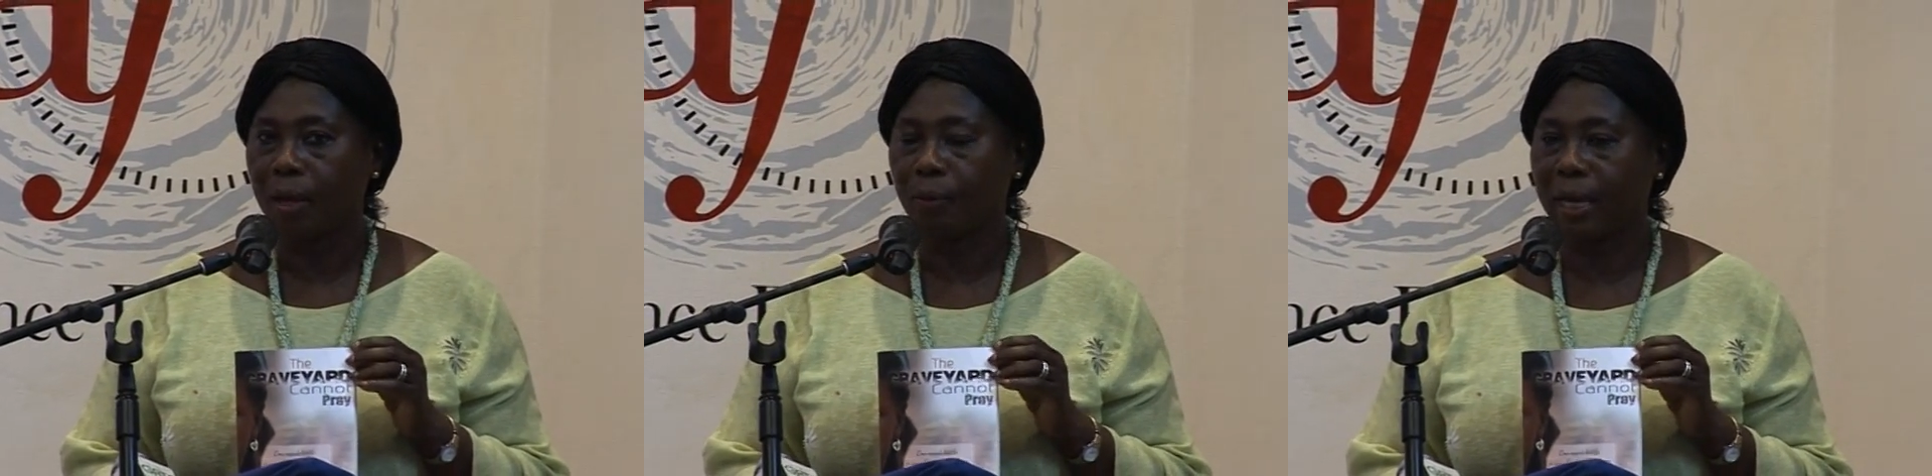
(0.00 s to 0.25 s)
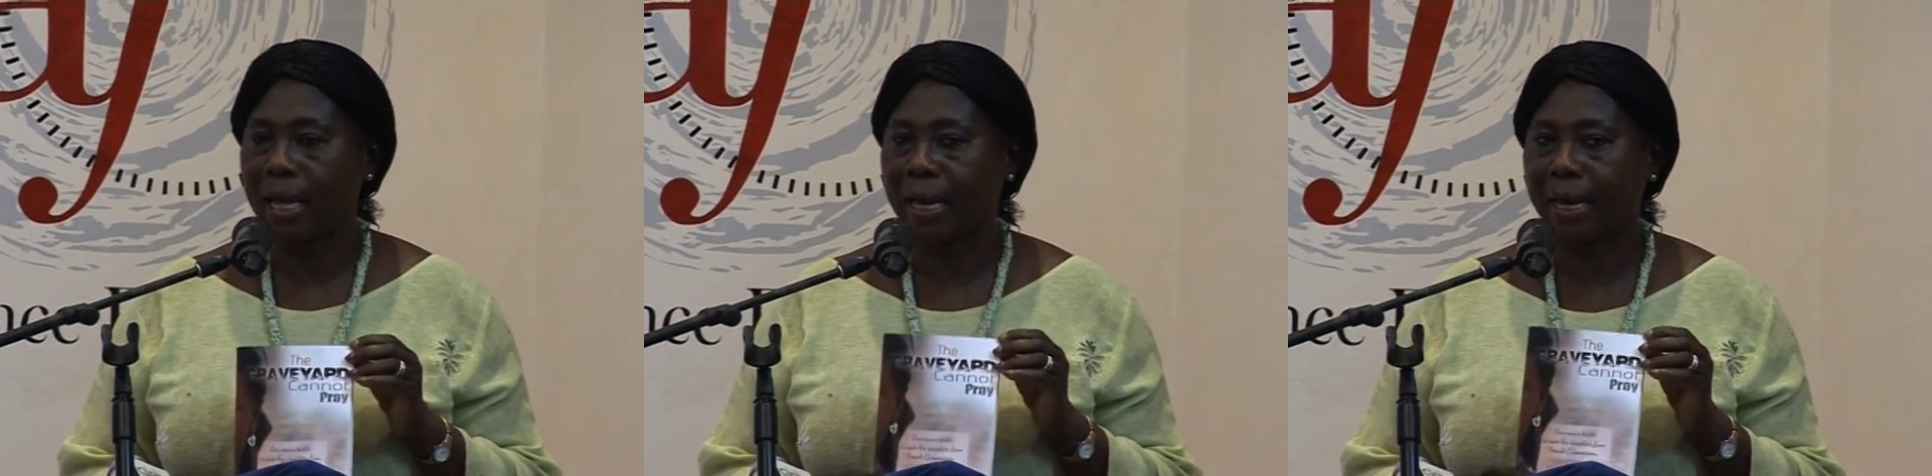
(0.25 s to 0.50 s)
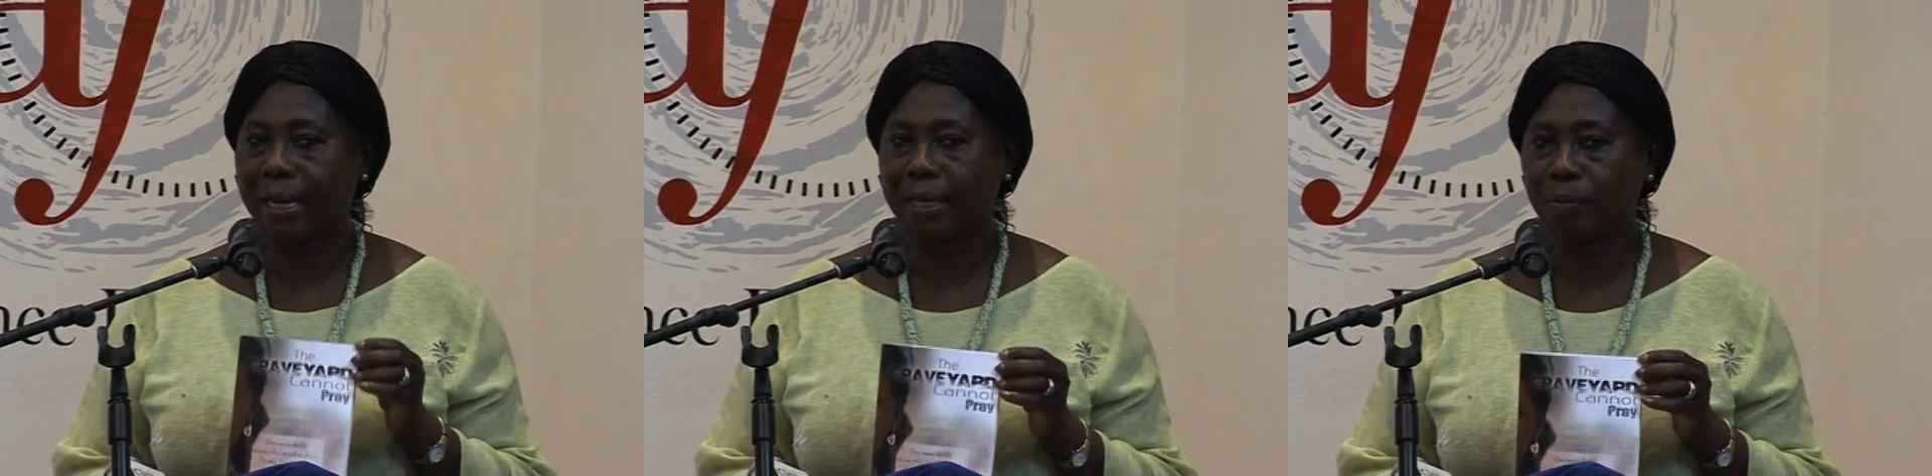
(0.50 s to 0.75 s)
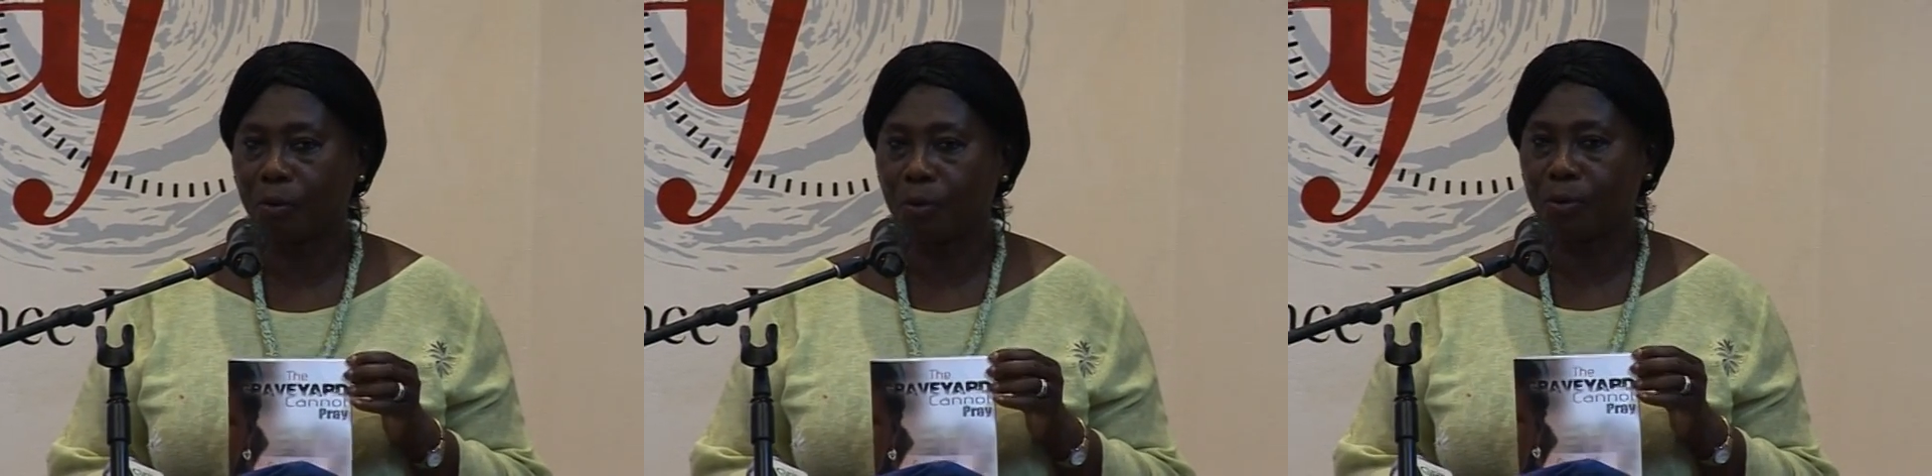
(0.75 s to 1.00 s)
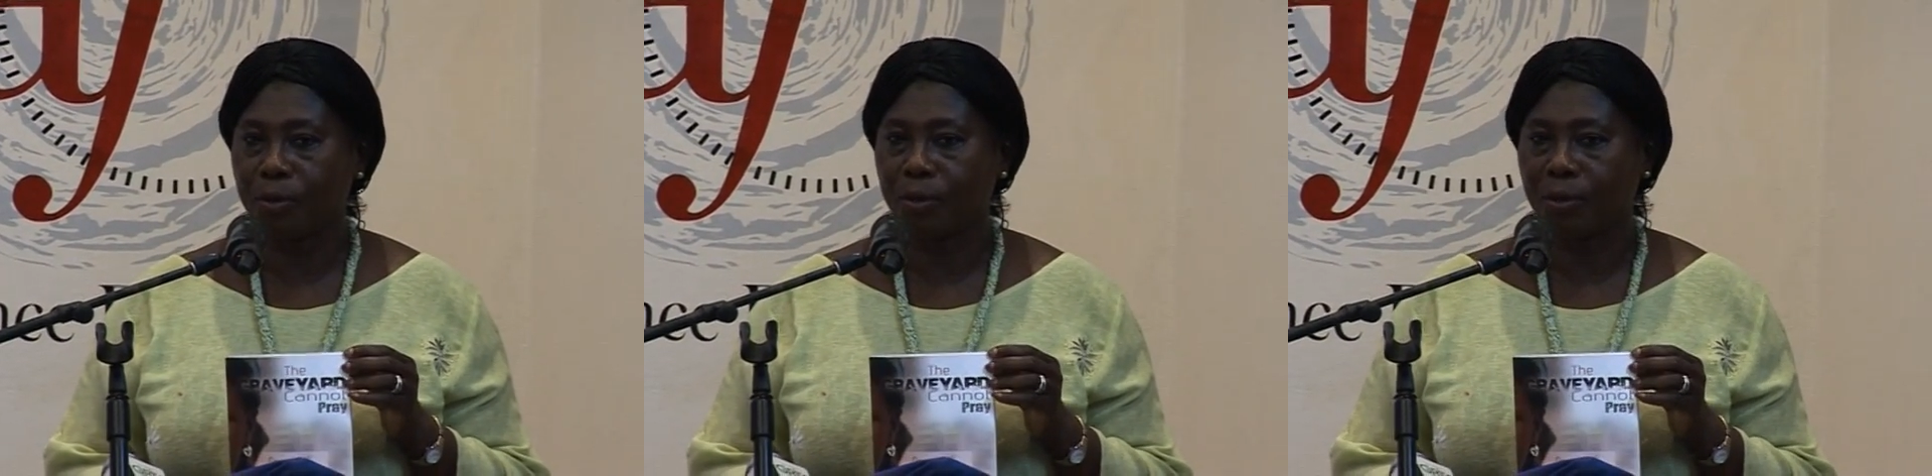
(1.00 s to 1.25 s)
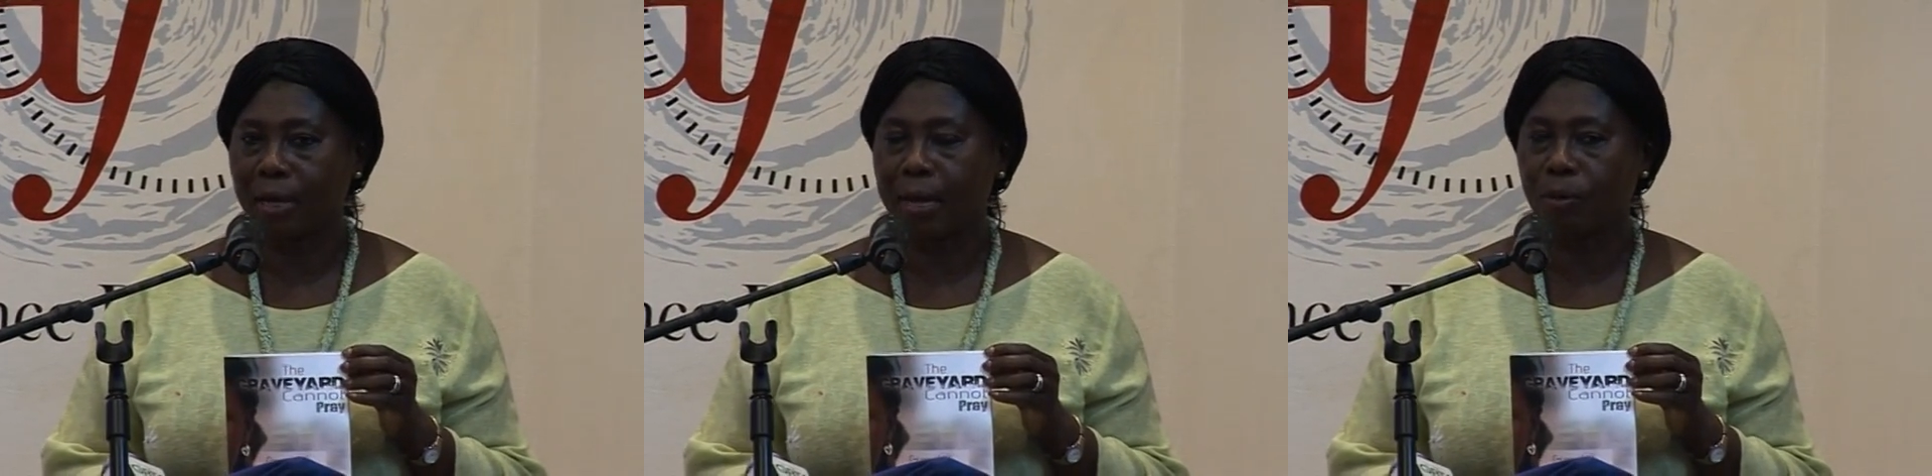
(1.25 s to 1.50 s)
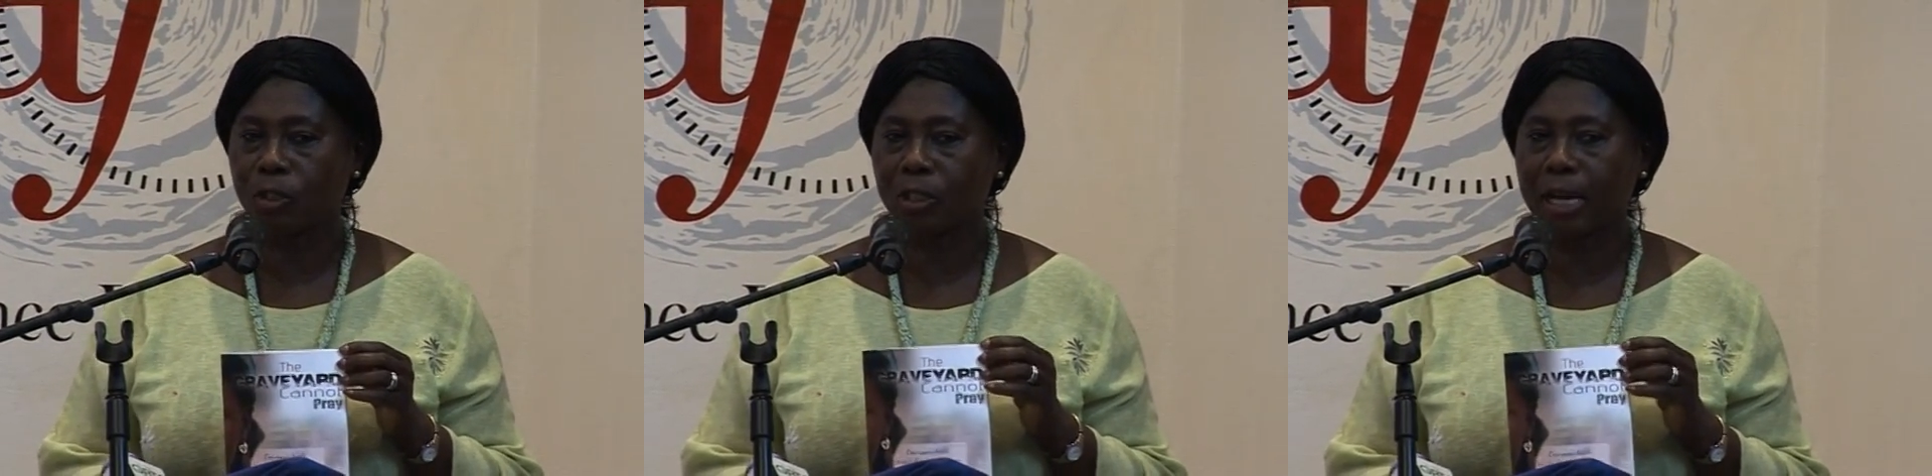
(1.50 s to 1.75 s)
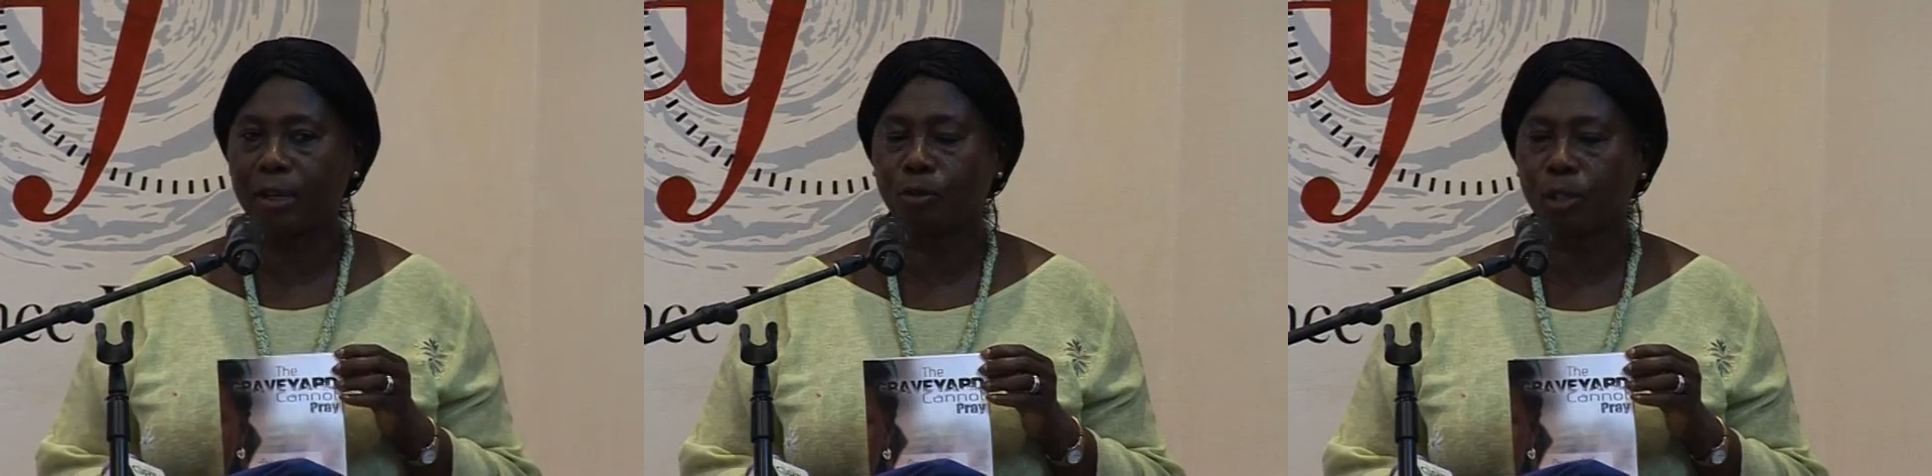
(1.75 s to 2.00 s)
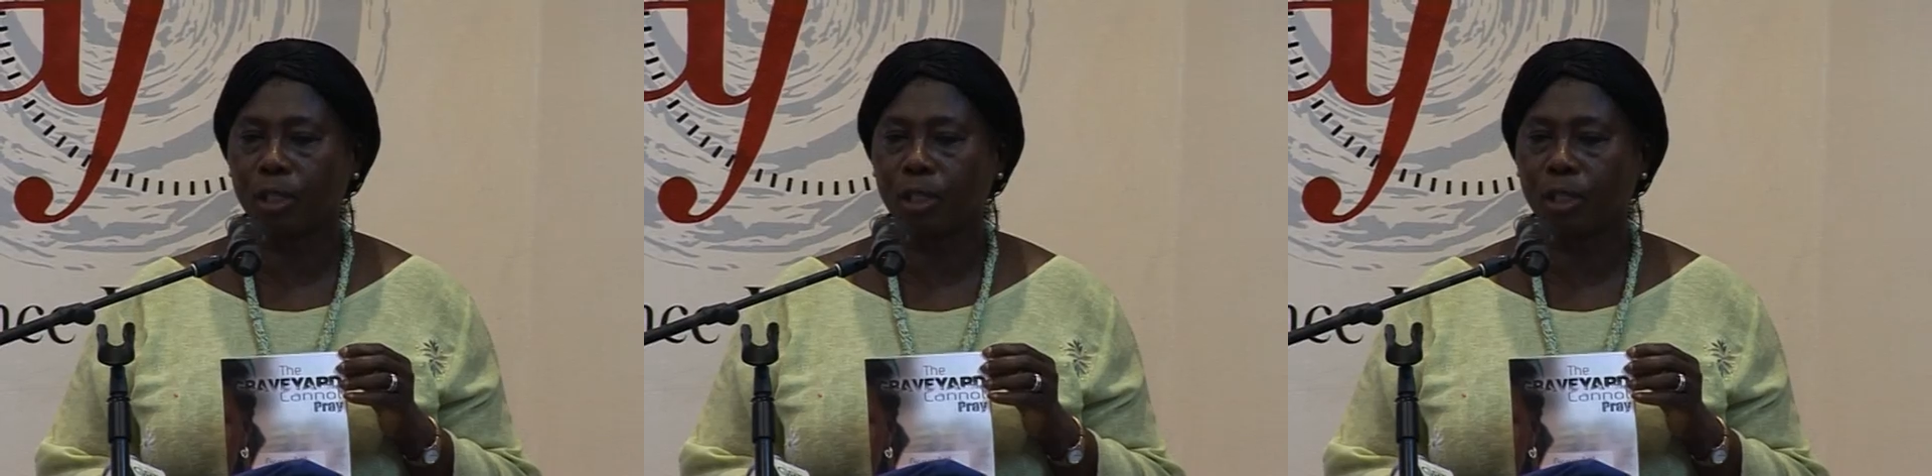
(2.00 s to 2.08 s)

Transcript: When I read the book, I was trying to